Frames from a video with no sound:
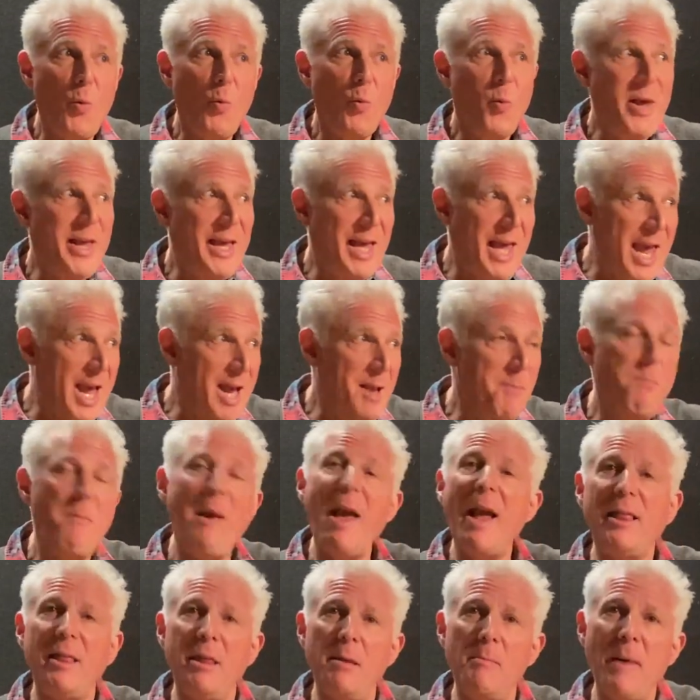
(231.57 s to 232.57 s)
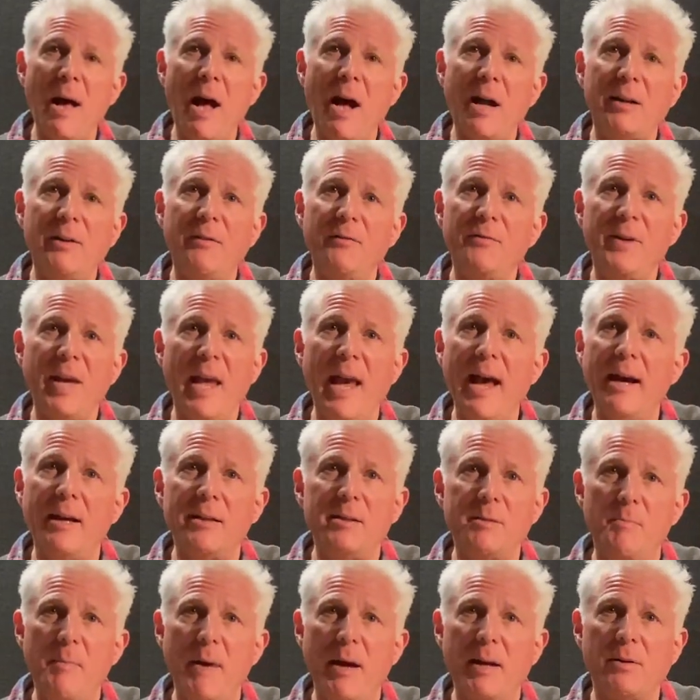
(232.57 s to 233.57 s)
We can't make them out of
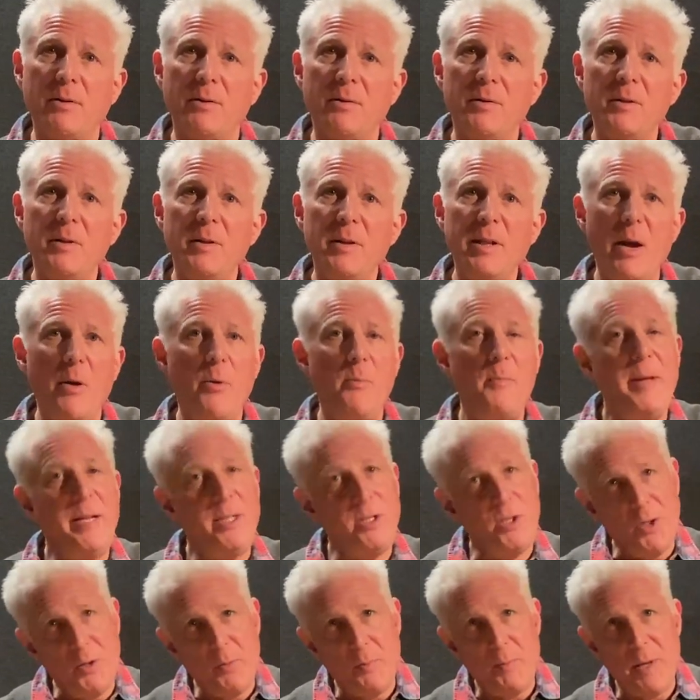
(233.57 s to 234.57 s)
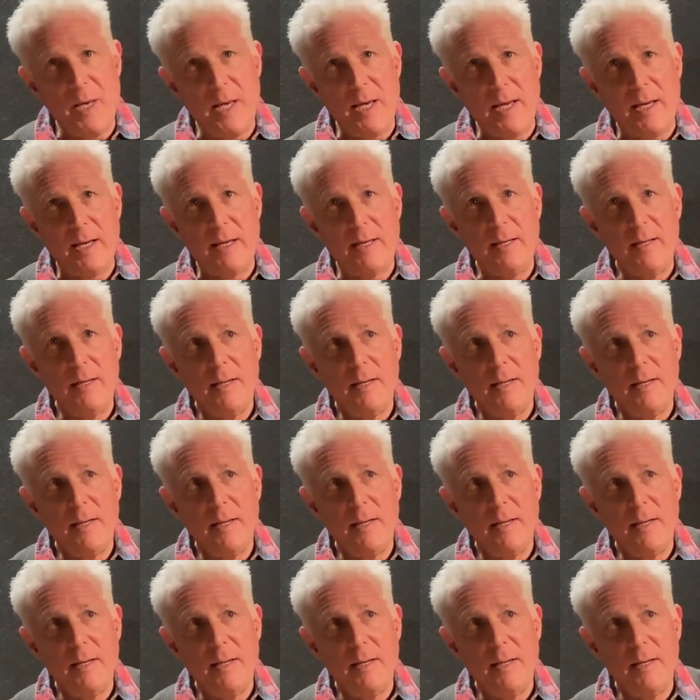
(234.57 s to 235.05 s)
cast metal. They would be too big.